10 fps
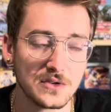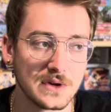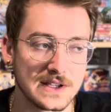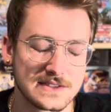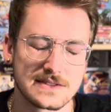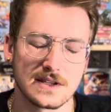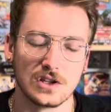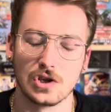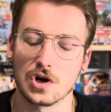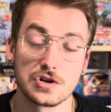It's
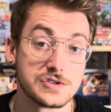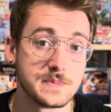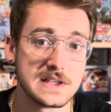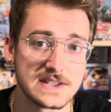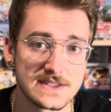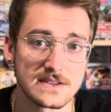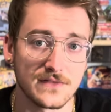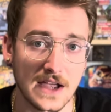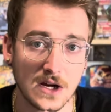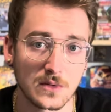large pieces of
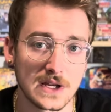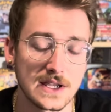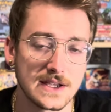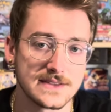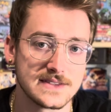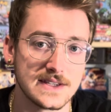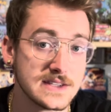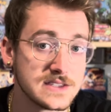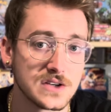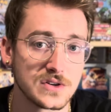equity. It's
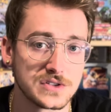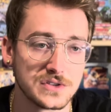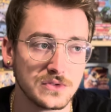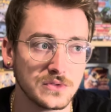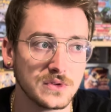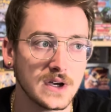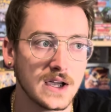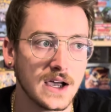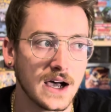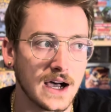easier to
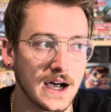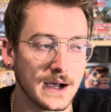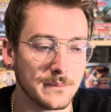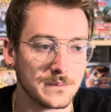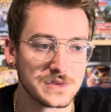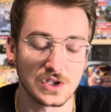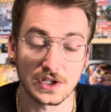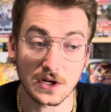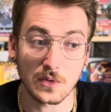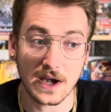
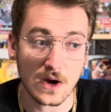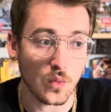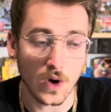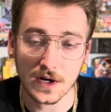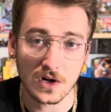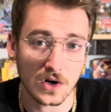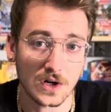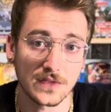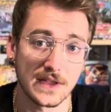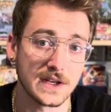liquidate one
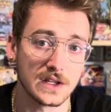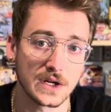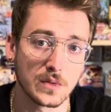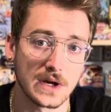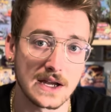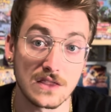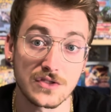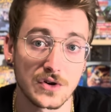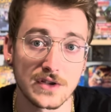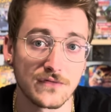card than to liquidate
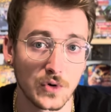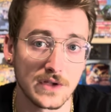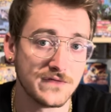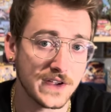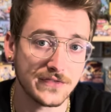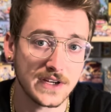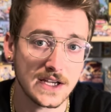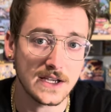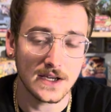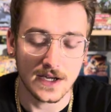30, 40,
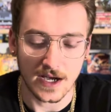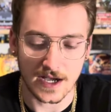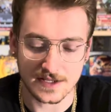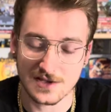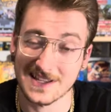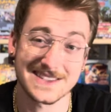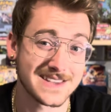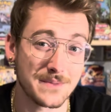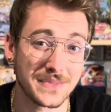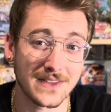50. So that's
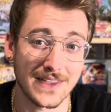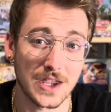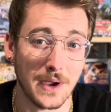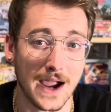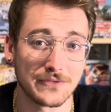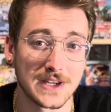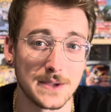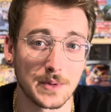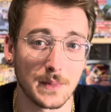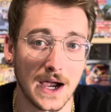something that you have to keep
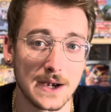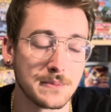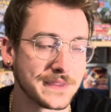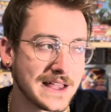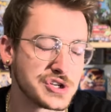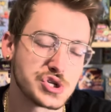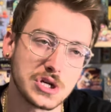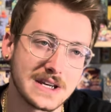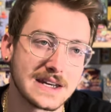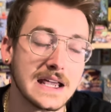in mind, but that
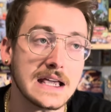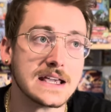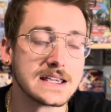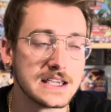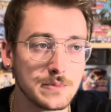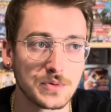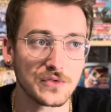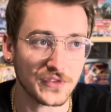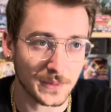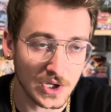shouldn't keep you
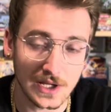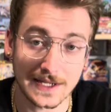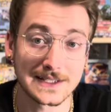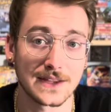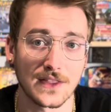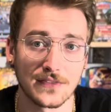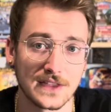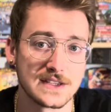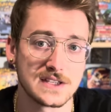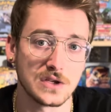from collecting the
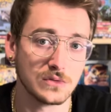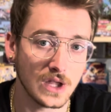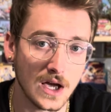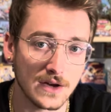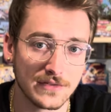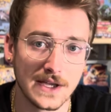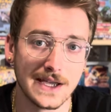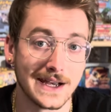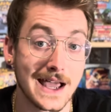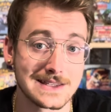things that you love.
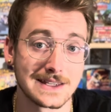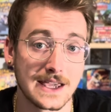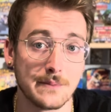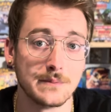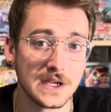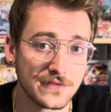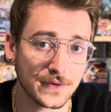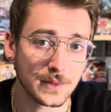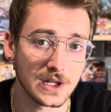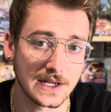It hasn't kept me
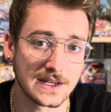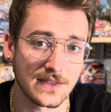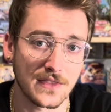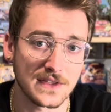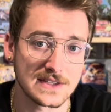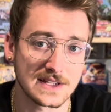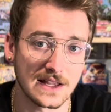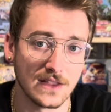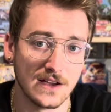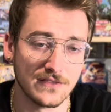from collecting the things that I love.